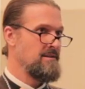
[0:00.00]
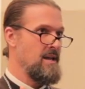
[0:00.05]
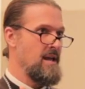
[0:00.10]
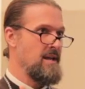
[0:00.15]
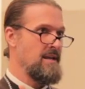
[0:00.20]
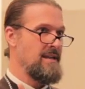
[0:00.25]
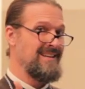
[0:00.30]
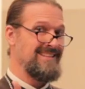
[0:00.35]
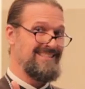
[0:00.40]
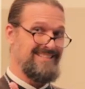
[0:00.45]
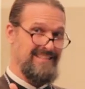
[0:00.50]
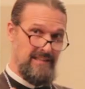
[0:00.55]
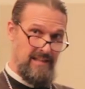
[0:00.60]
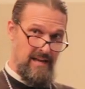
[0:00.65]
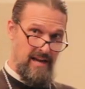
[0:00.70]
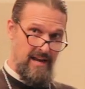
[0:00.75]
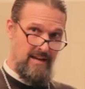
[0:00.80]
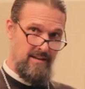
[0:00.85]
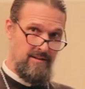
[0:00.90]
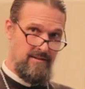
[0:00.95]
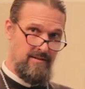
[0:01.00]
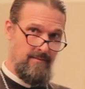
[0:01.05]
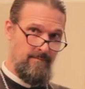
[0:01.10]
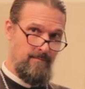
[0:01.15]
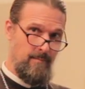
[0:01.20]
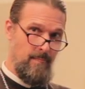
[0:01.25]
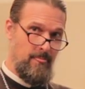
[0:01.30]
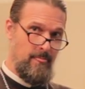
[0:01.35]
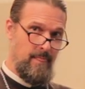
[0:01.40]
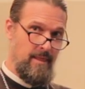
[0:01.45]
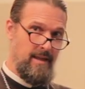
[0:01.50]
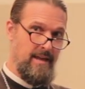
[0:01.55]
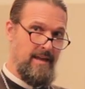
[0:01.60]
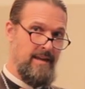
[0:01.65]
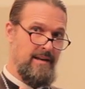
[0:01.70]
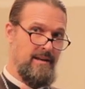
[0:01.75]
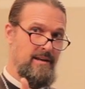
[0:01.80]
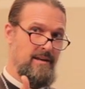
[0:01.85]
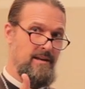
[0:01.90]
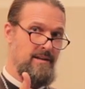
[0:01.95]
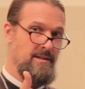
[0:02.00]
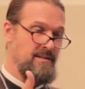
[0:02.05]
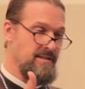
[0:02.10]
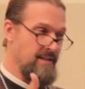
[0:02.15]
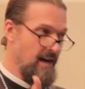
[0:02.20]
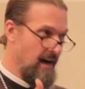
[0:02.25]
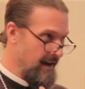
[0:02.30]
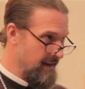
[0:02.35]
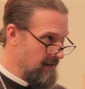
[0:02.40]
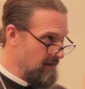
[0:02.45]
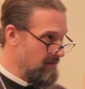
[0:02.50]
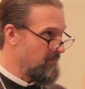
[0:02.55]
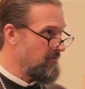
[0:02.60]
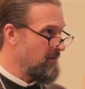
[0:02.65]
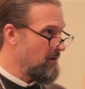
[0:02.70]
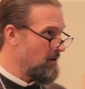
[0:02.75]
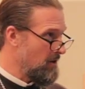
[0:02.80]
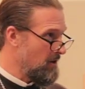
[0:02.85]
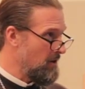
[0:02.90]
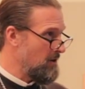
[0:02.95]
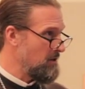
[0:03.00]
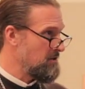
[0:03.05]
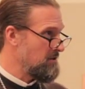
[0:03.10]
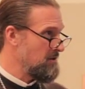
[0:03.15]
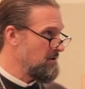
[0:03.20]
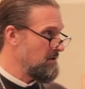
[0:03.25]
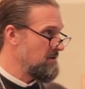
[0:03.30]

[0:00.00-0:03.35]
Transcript: taking delight in dying for her,